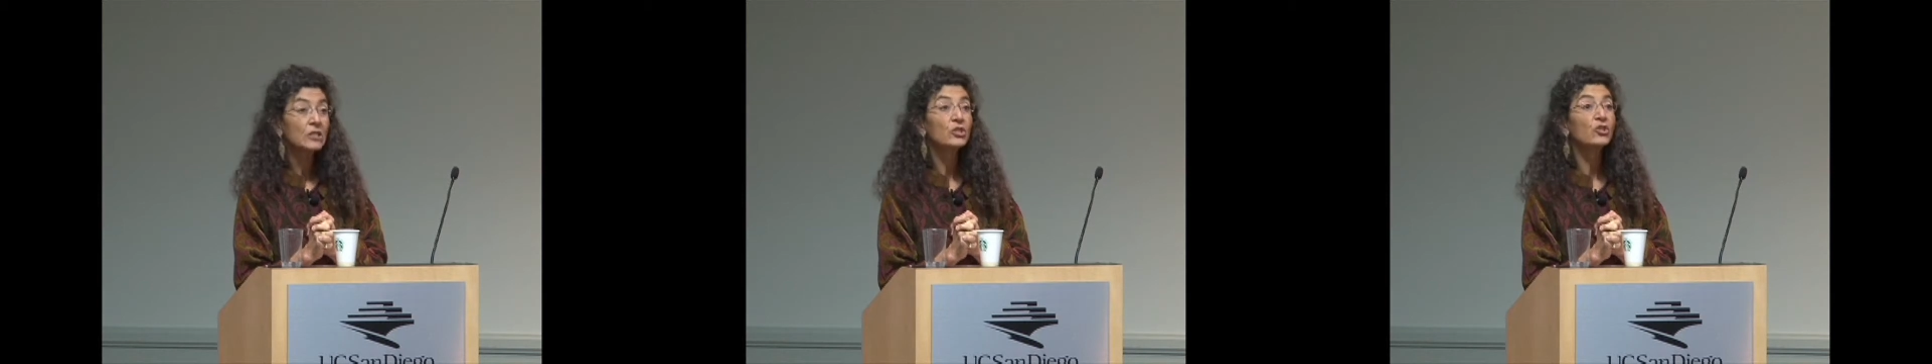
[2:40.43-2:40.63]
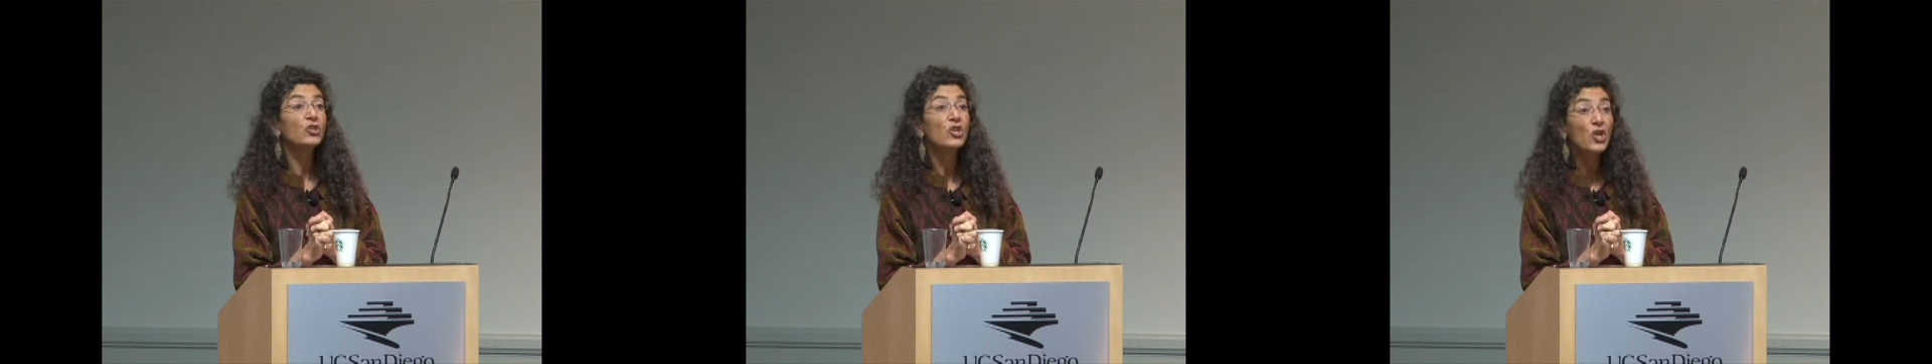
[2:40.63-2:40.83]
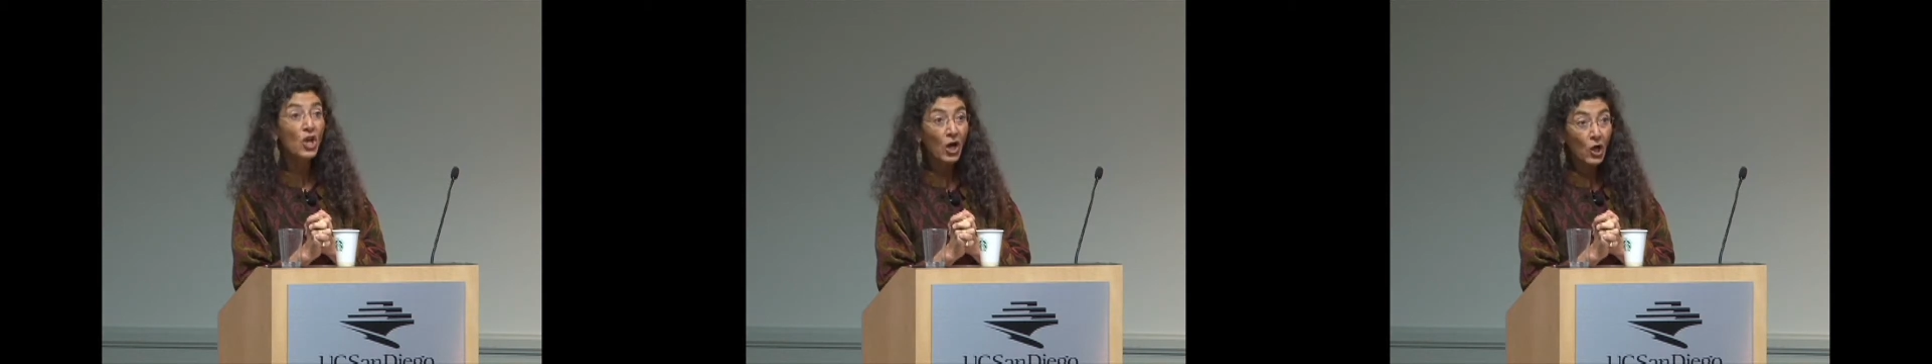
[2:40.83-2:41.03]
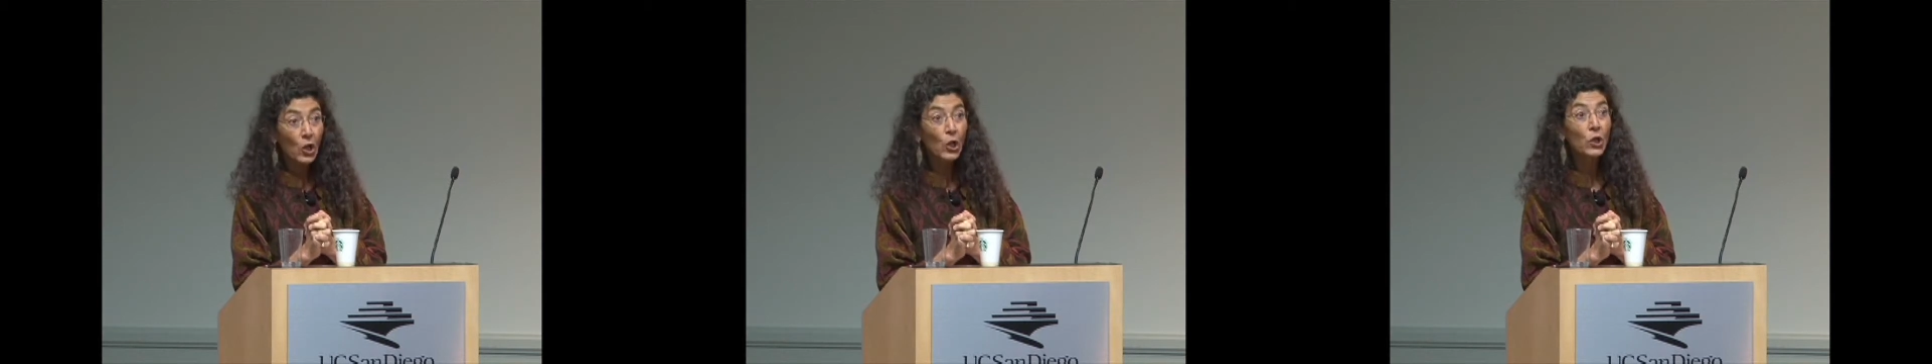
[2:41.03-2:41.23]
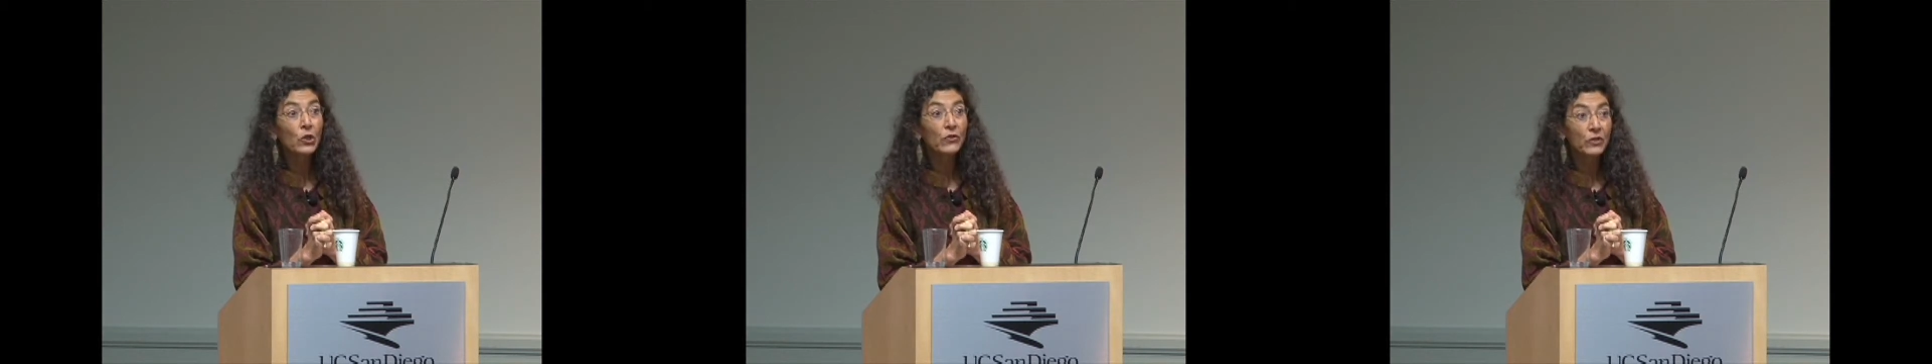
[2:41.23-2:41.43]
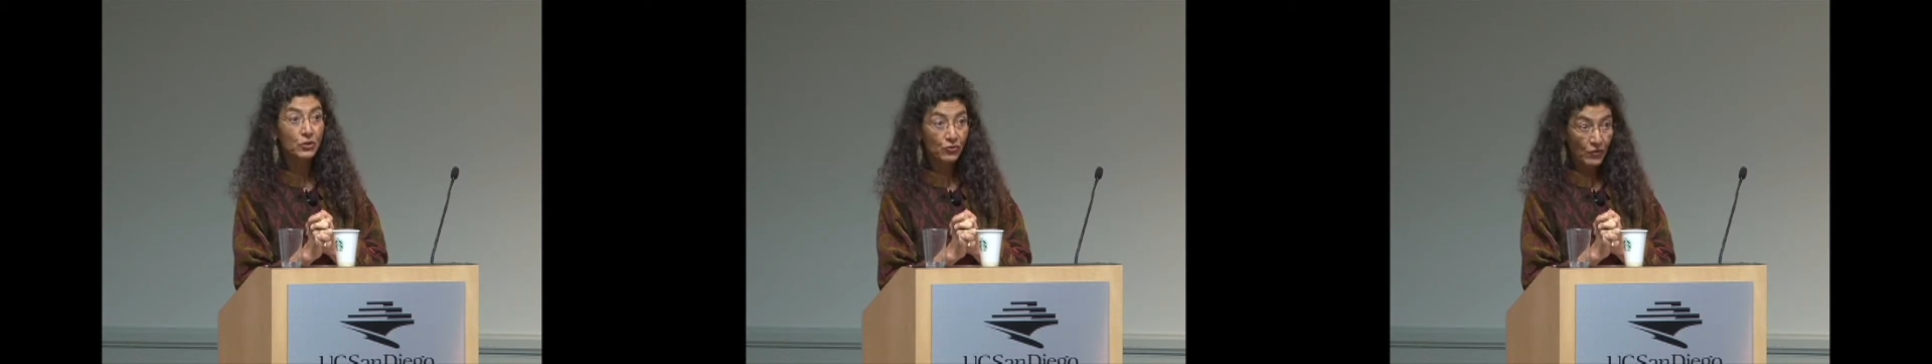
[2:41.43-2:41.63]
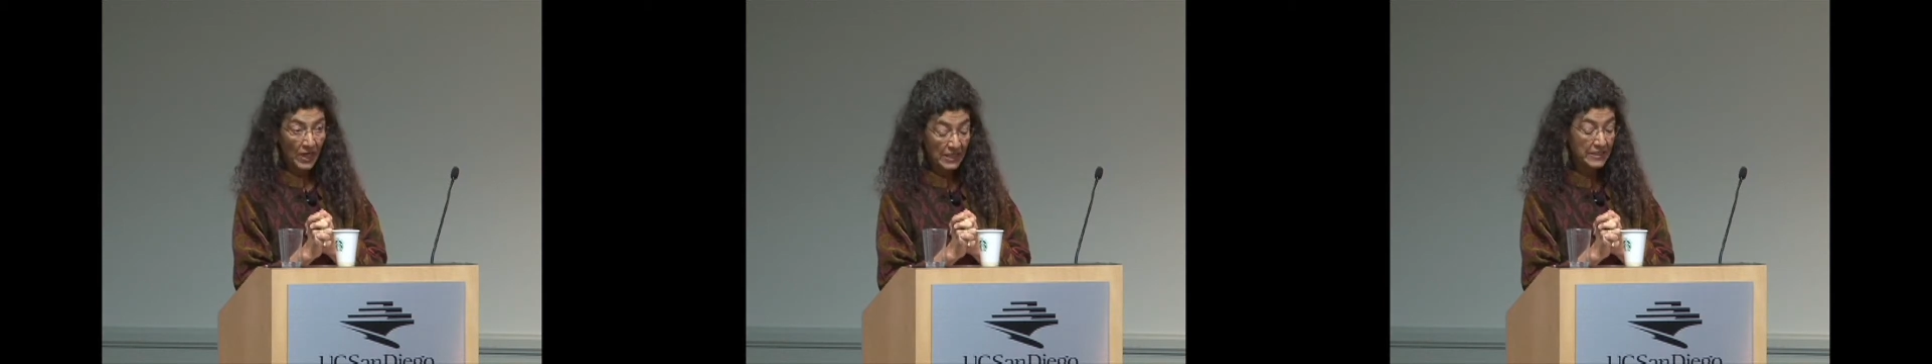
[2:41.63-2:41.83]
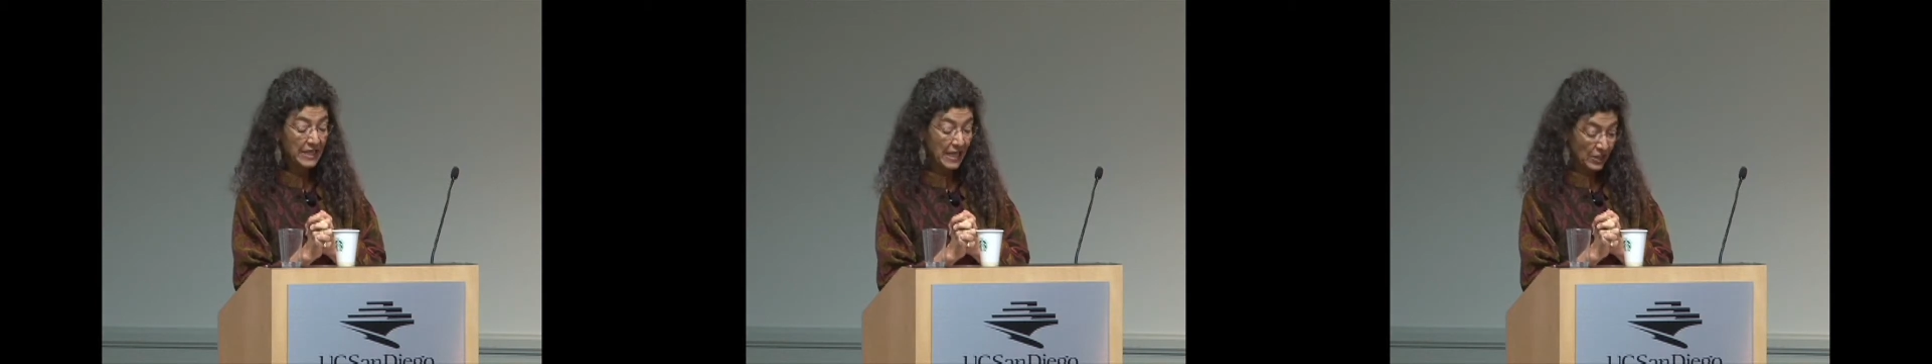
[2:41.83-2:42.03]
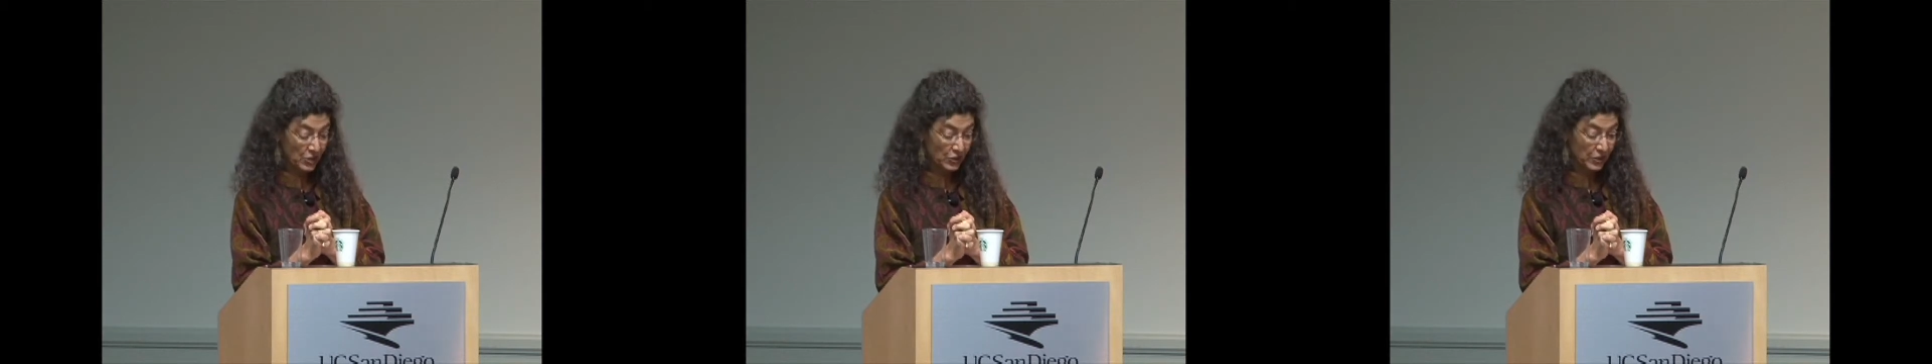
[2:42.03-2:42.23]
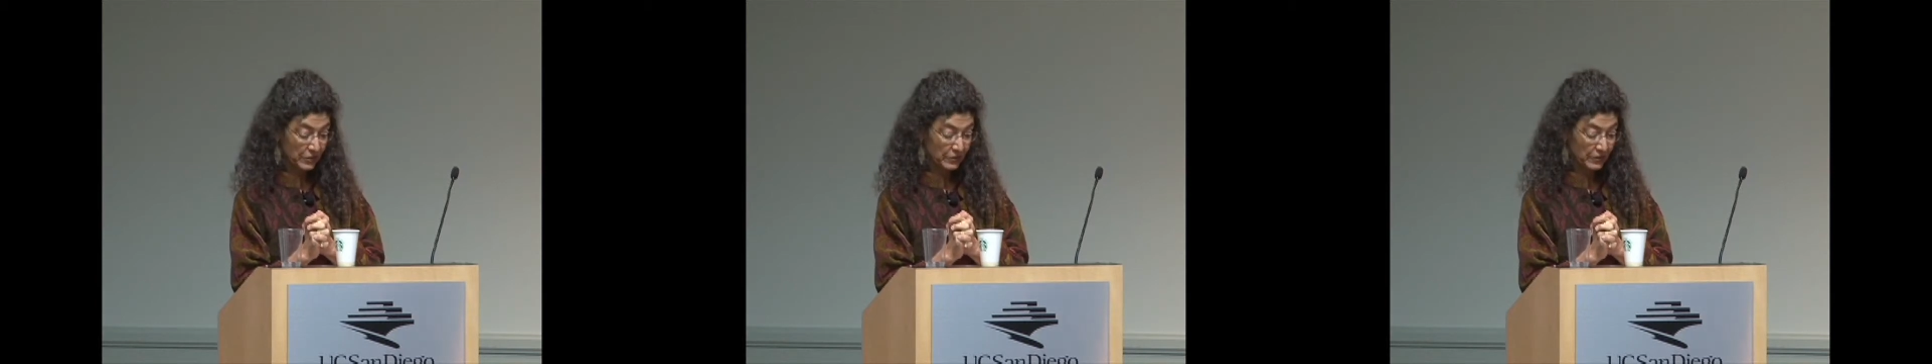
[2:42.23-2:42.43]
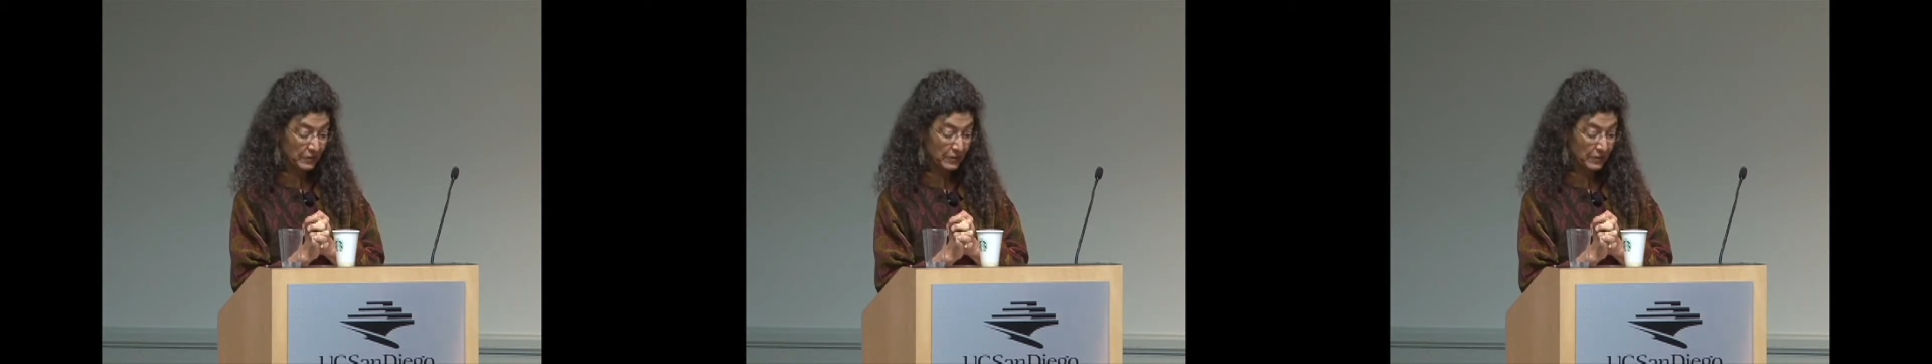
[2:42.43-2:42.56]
to null the transaction,